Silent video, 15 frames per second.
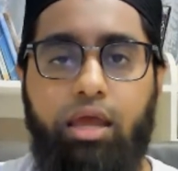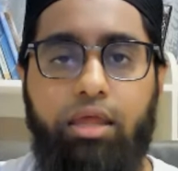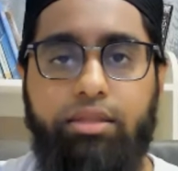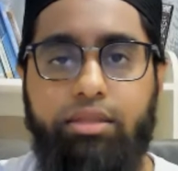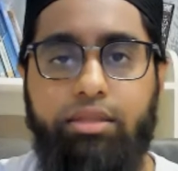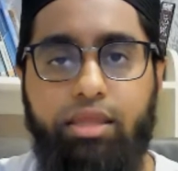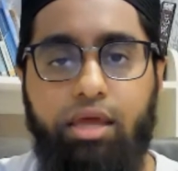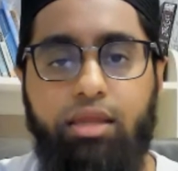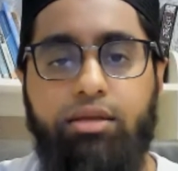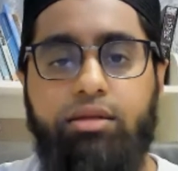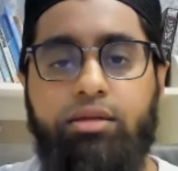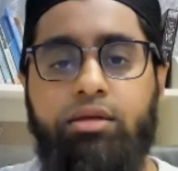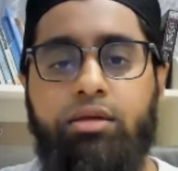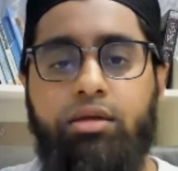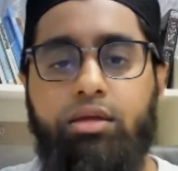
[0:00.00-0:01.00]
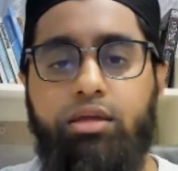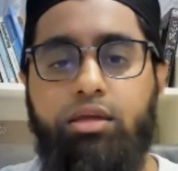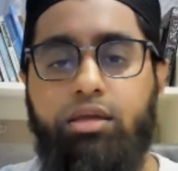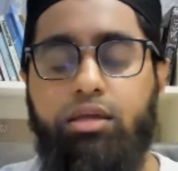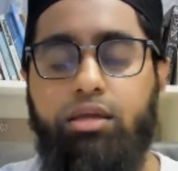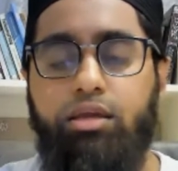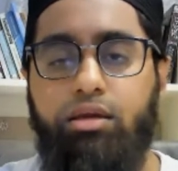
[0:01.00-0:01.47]
And then
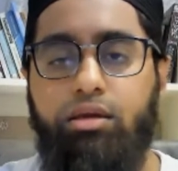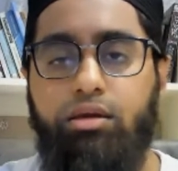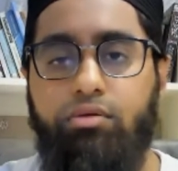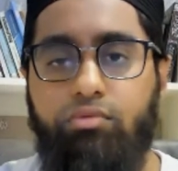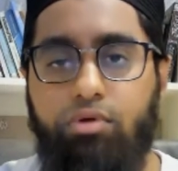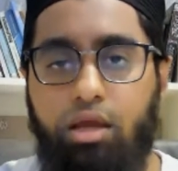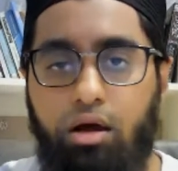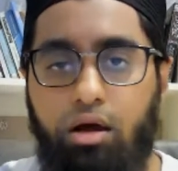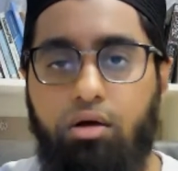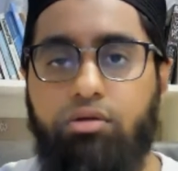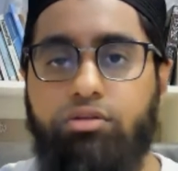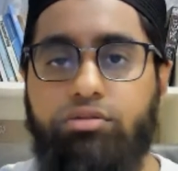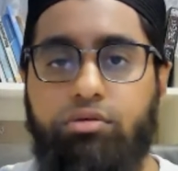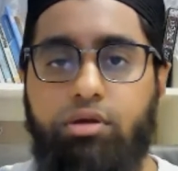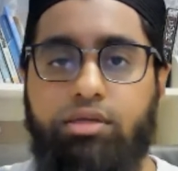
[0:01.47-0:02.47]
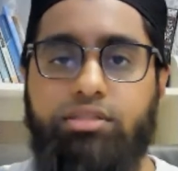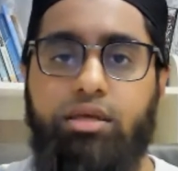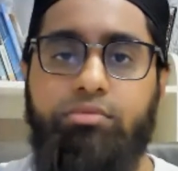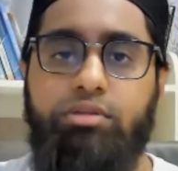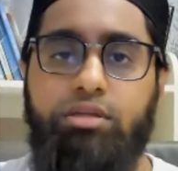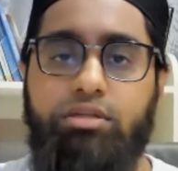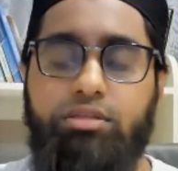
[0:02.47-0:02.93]
he also
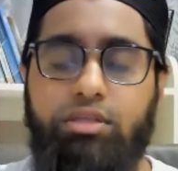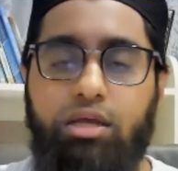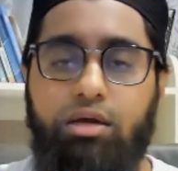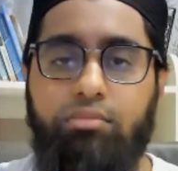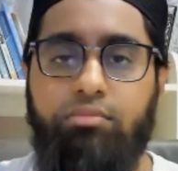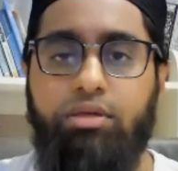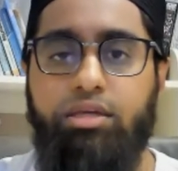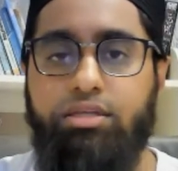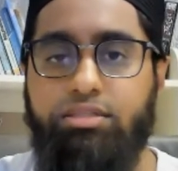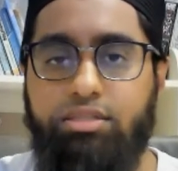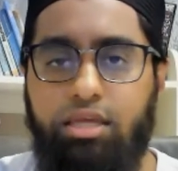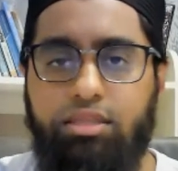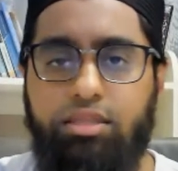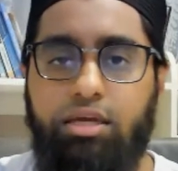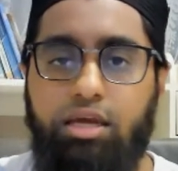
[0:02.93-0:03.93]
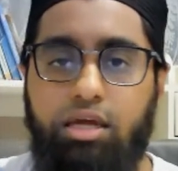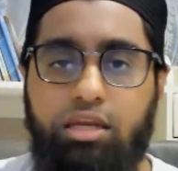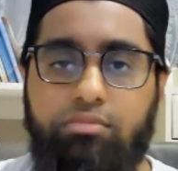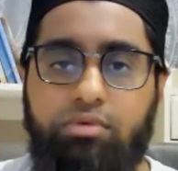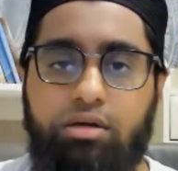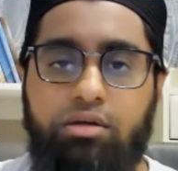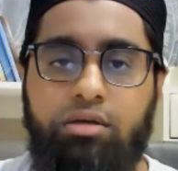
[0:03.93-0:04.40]
accepted Islam. He said the
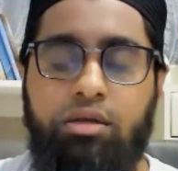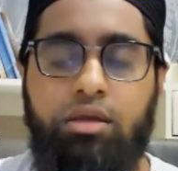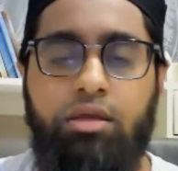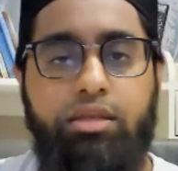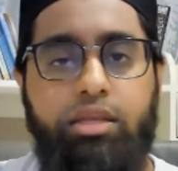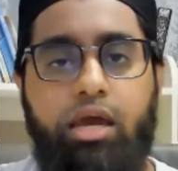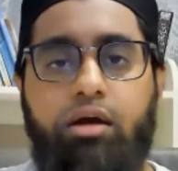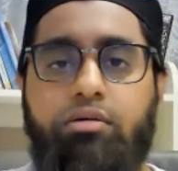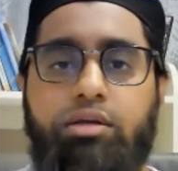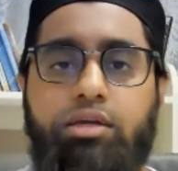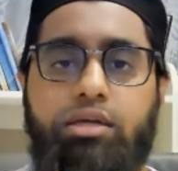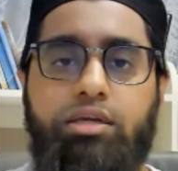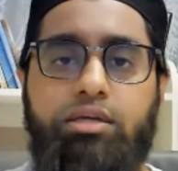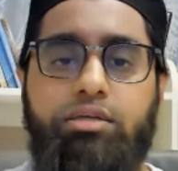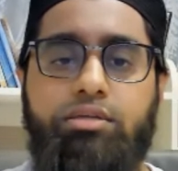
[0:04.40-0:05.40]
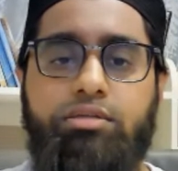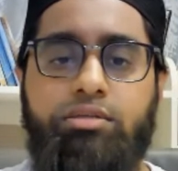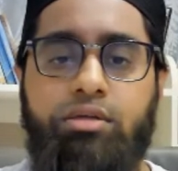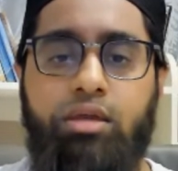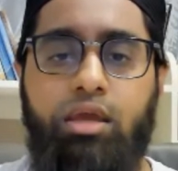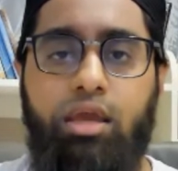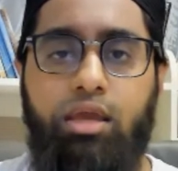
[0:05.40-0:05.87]
kalima. Now he
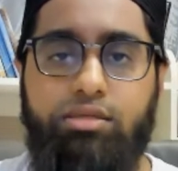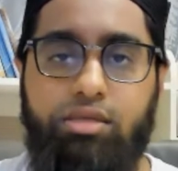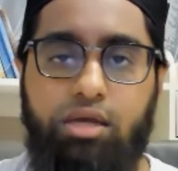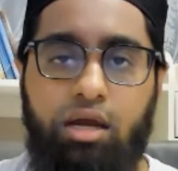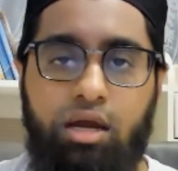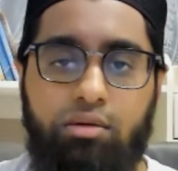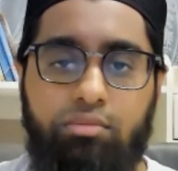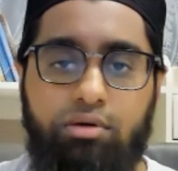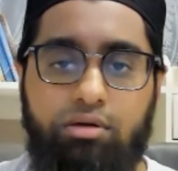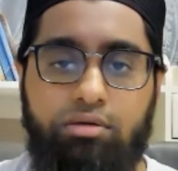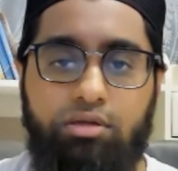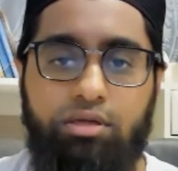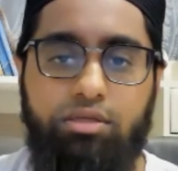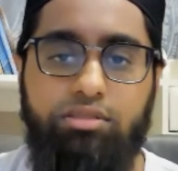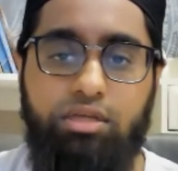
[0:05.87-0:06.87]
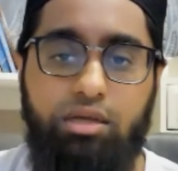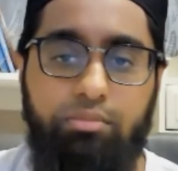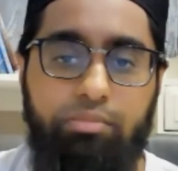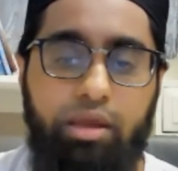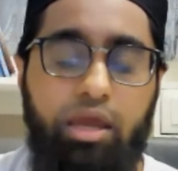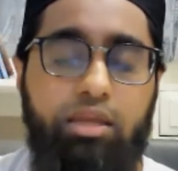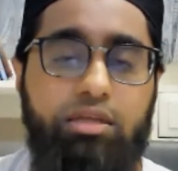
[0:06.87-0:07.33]
is a Sahaba. He's a
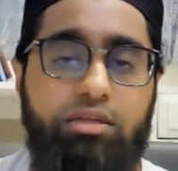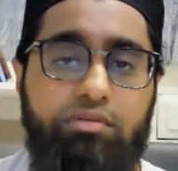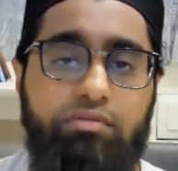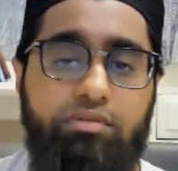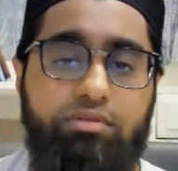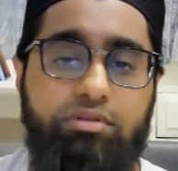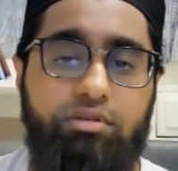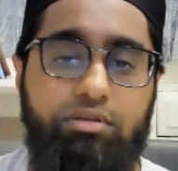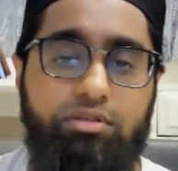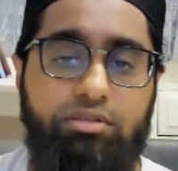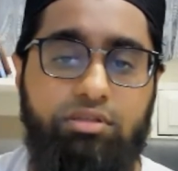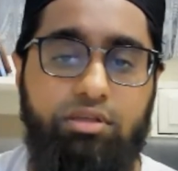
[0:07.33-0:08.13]
companion of Rasulullah.